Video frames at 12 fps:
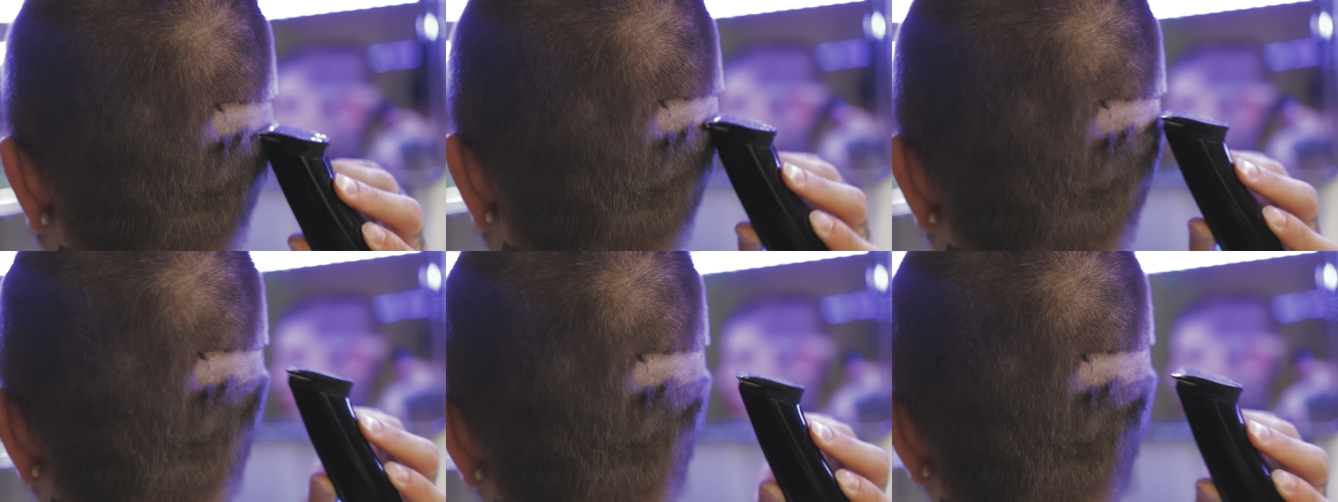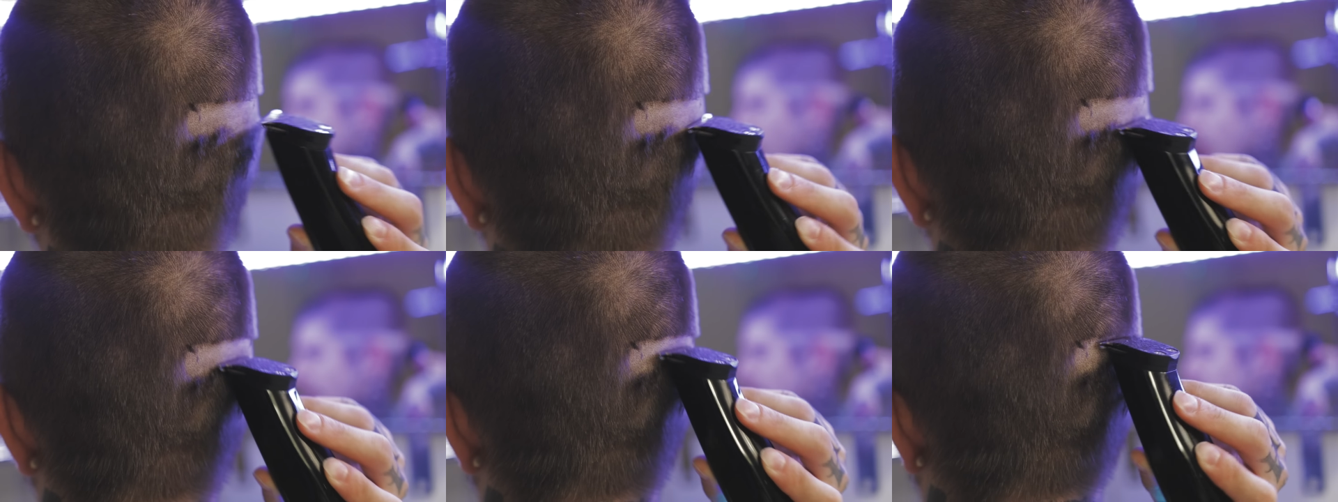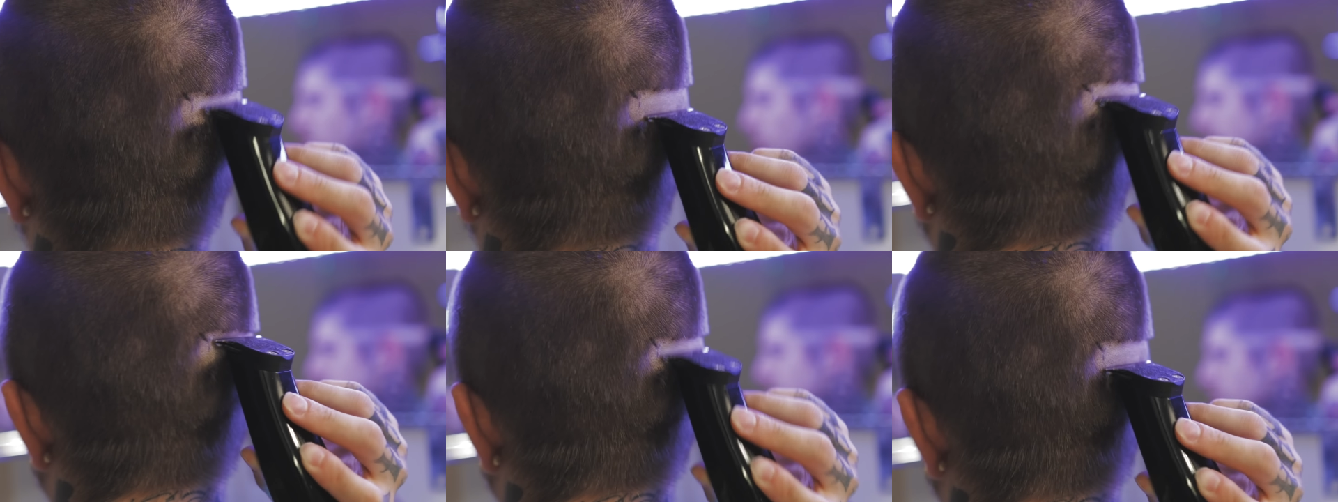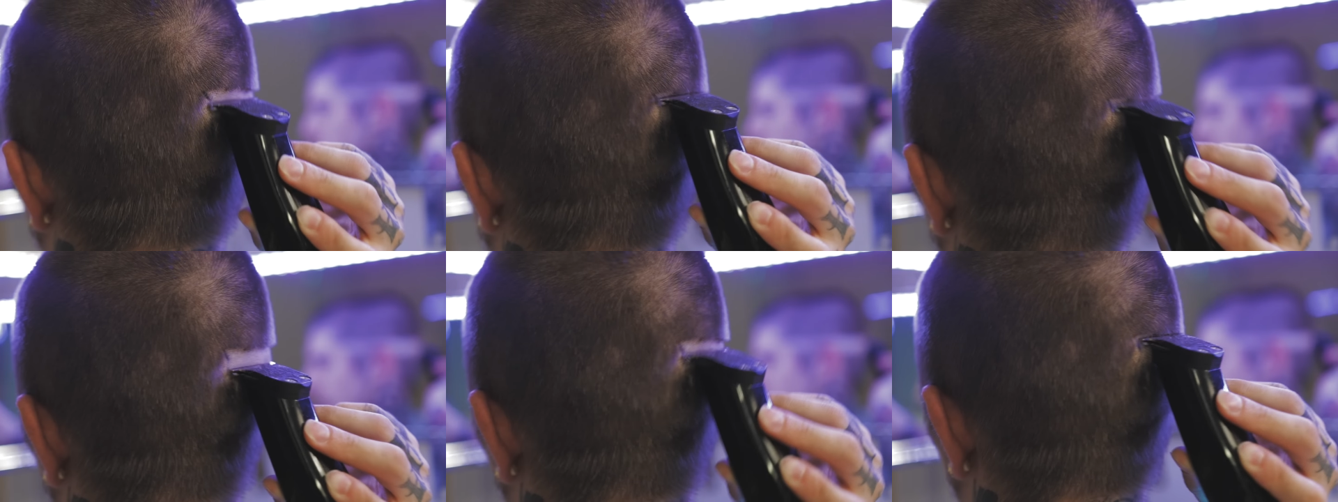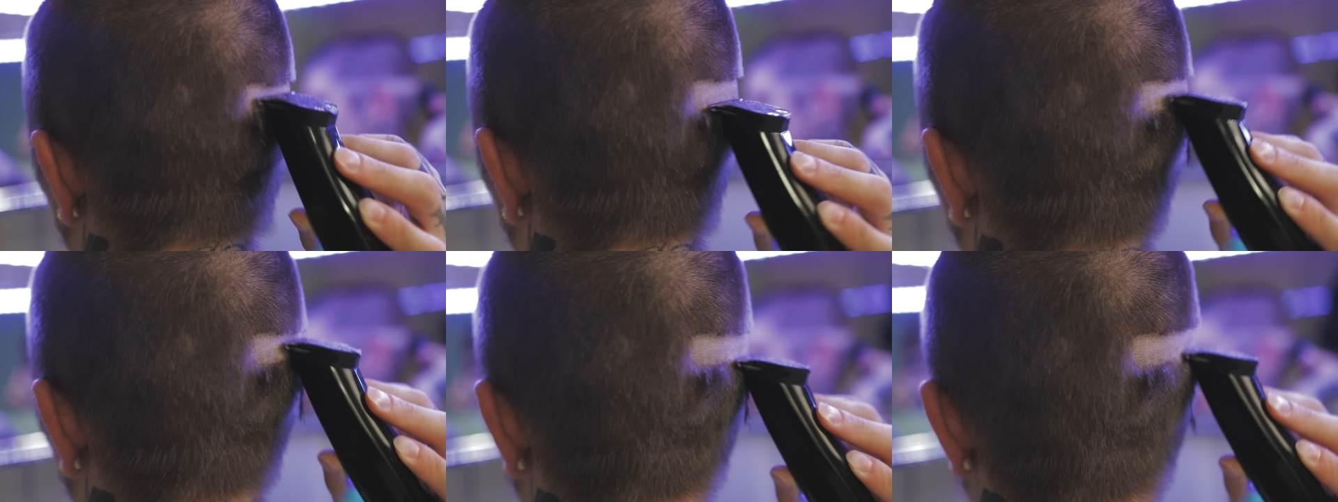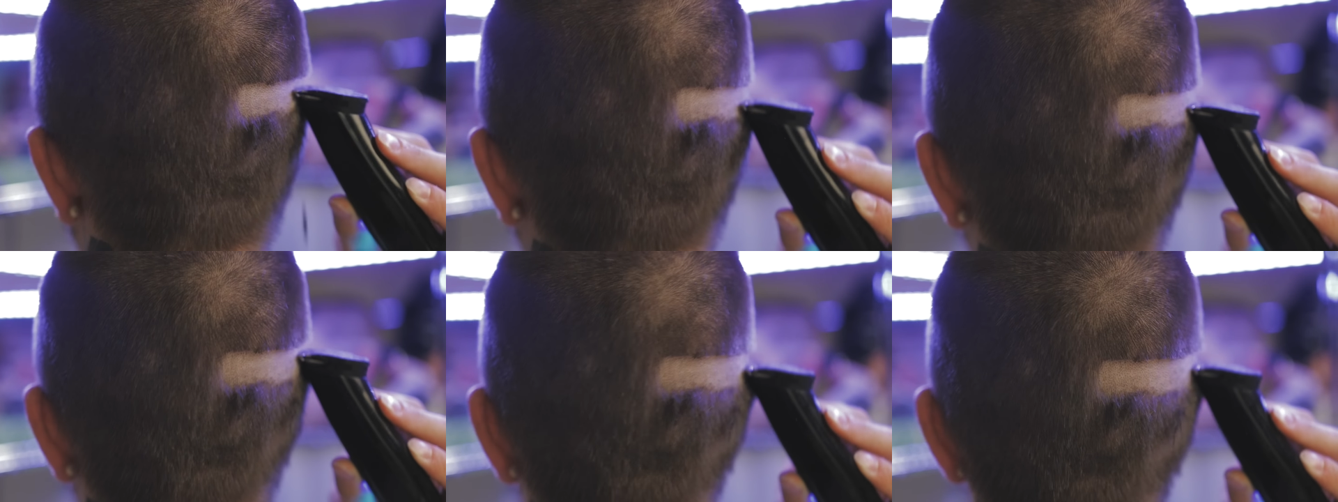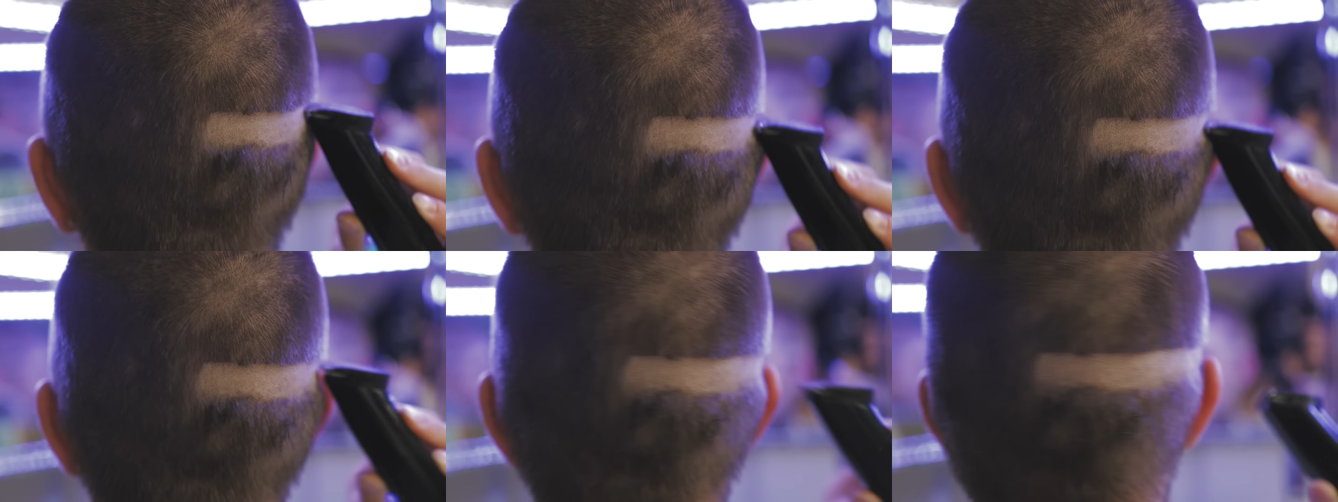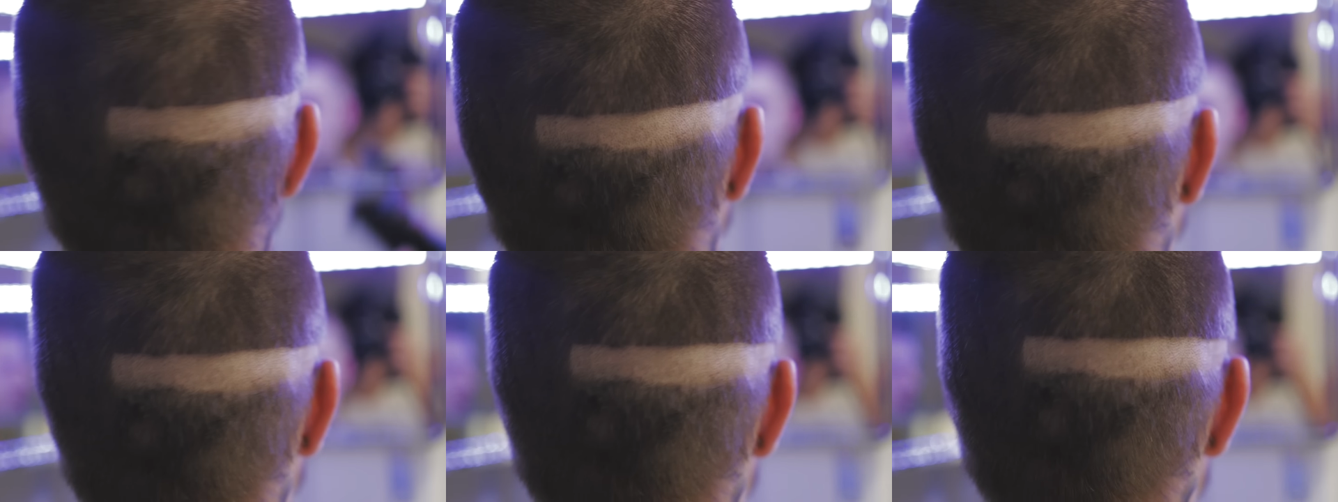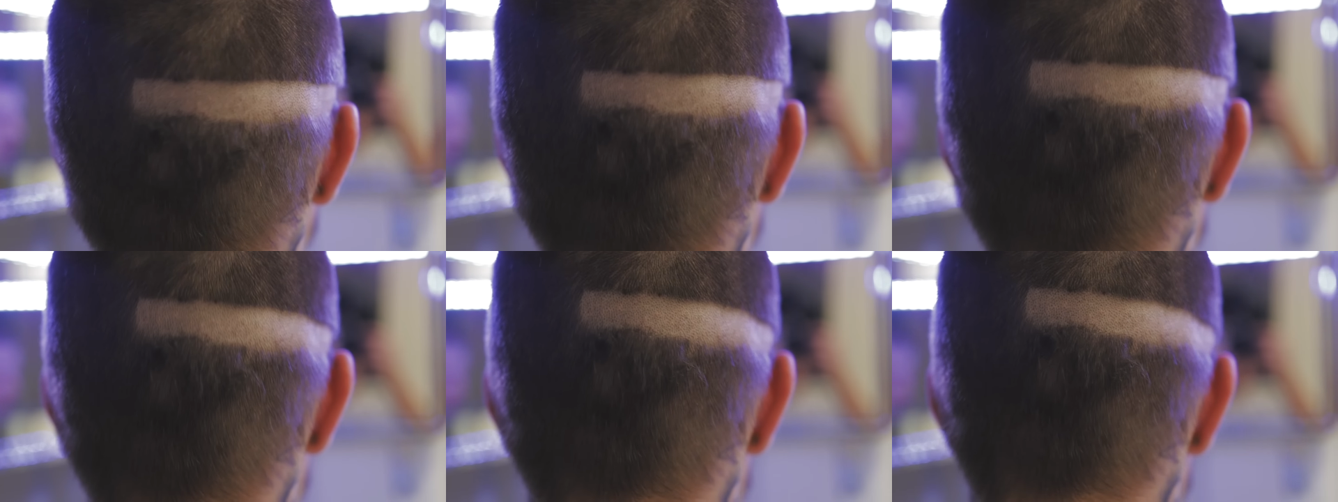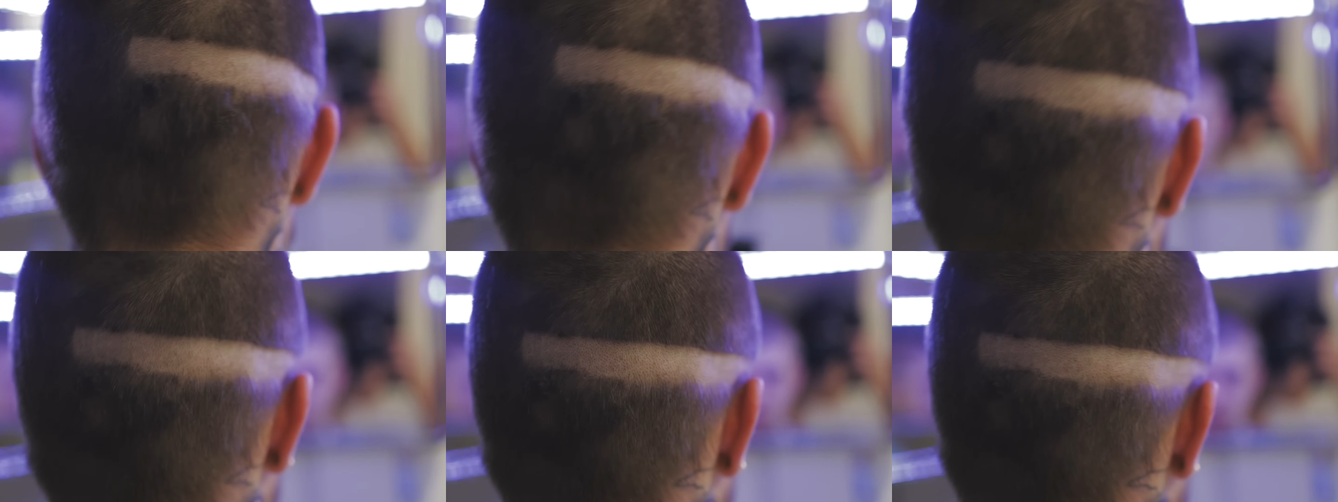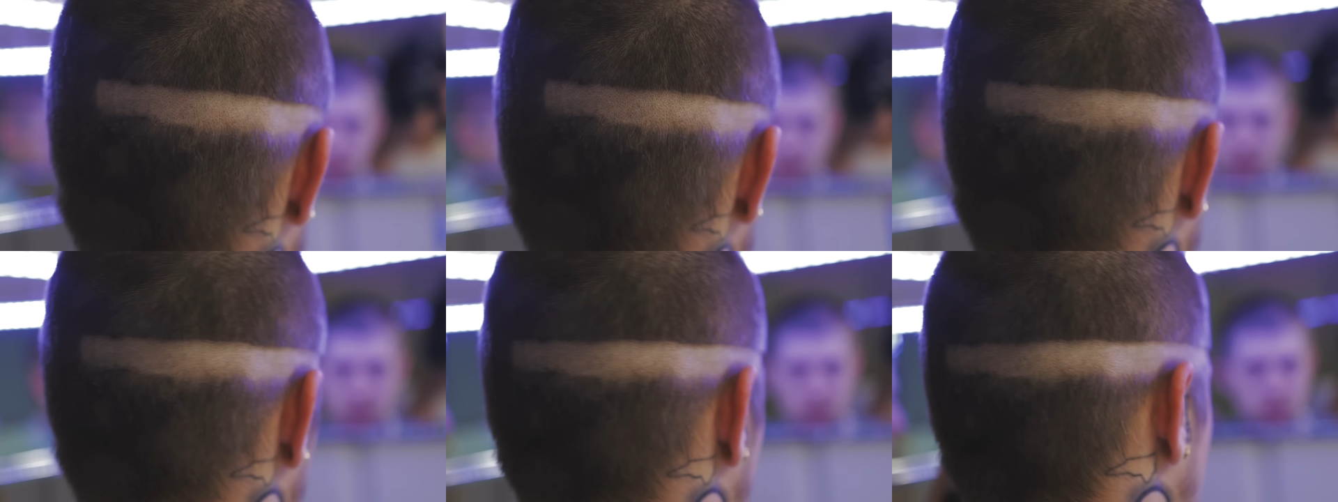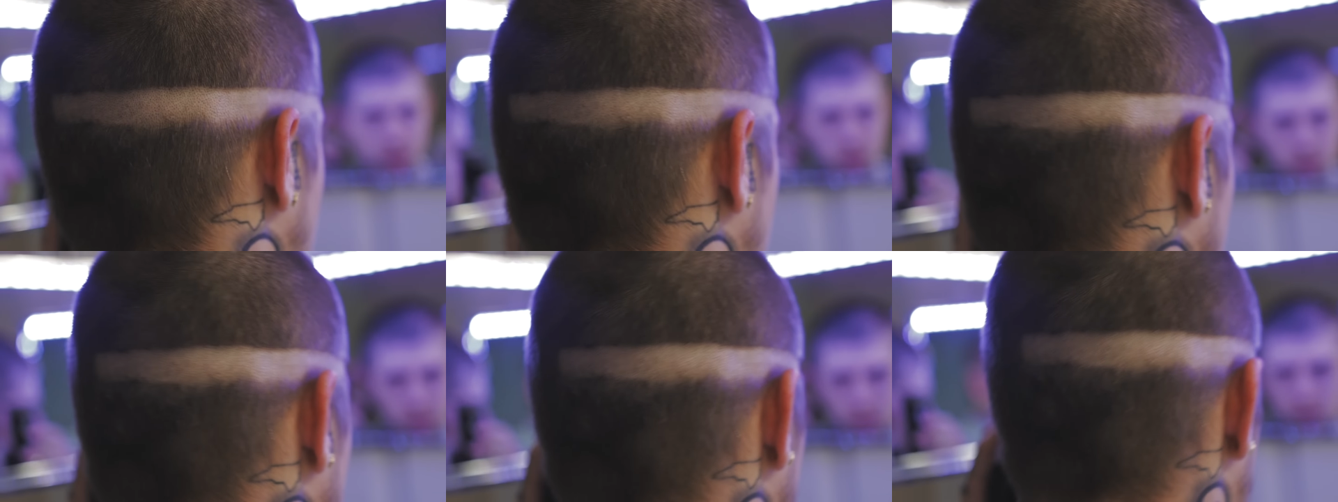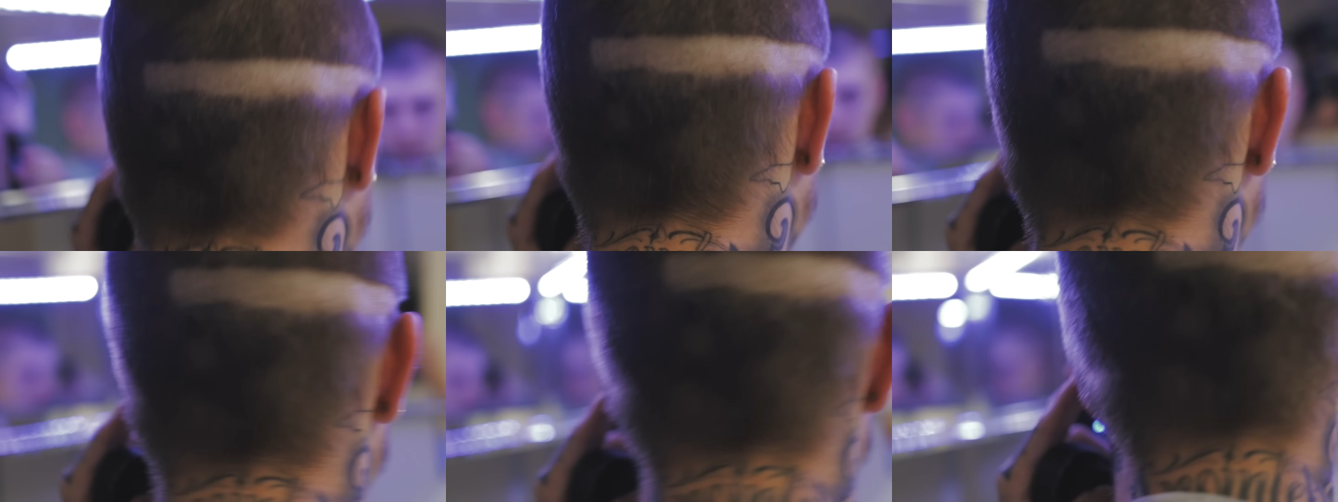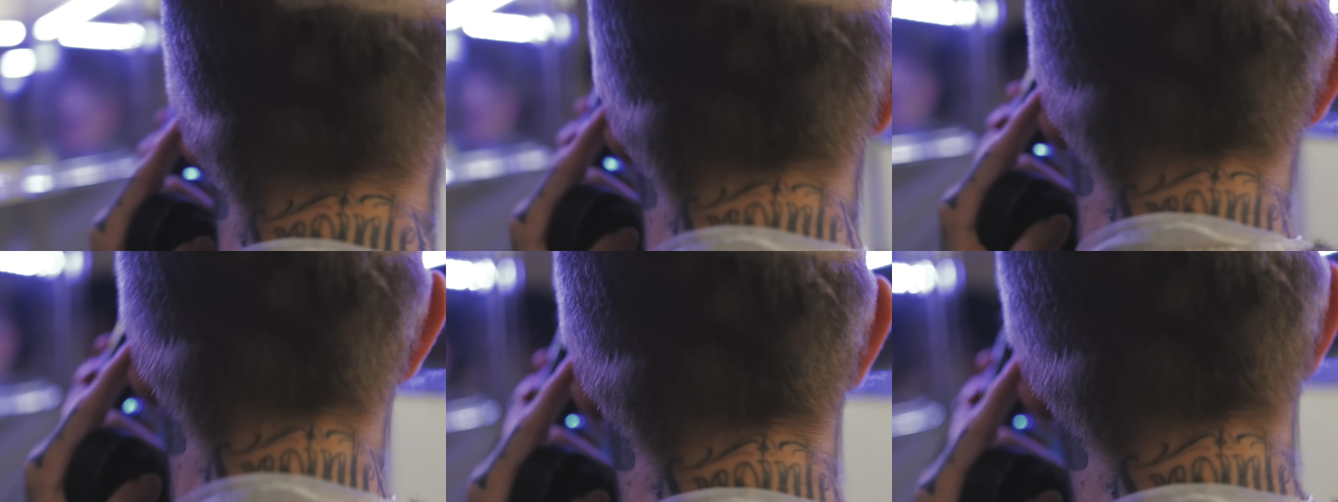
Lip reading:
Nobody's mouth can be seen.